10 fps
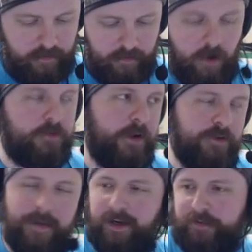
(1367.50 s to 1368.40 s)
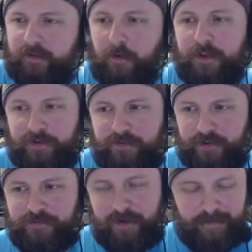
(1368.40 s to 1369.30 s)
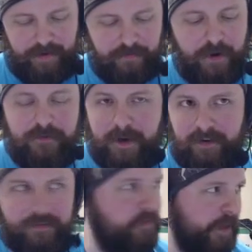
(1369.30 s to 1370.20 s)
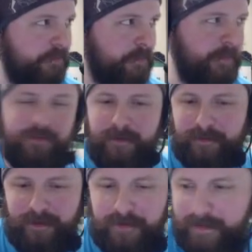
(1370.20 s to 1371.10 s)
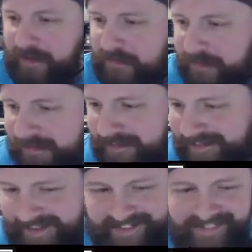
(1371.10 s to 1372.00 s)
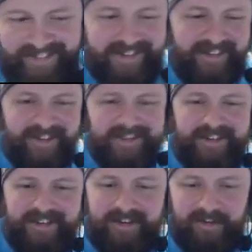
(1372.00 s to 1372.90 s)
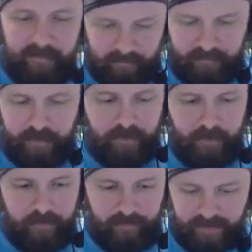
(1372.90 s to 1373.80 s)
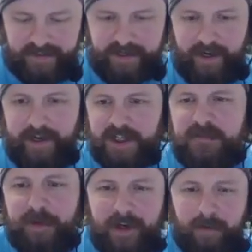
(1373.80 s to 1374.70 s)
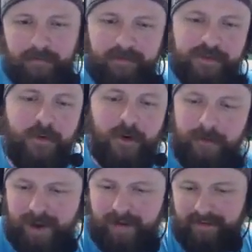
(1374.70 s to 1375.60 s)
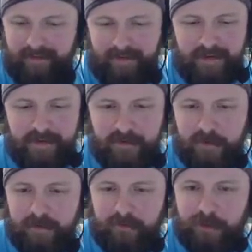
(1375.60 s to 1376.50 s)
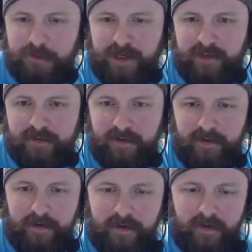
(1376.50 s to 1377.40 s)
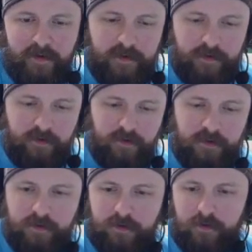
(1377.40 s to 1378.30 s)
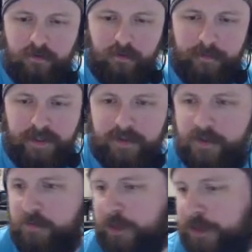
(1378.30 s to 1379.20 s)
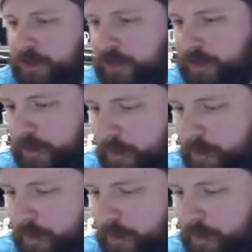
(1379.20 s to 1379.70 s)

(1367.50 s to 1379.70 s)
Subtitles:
Oh, 22 minutes. Oh, this stream, yes. 22 minutes. We've been streaming 22 minutes. Okay. I think he's saying I need to speed up. Sorry, man. Sorry, Twitch Beans. Cool Beans Twitch.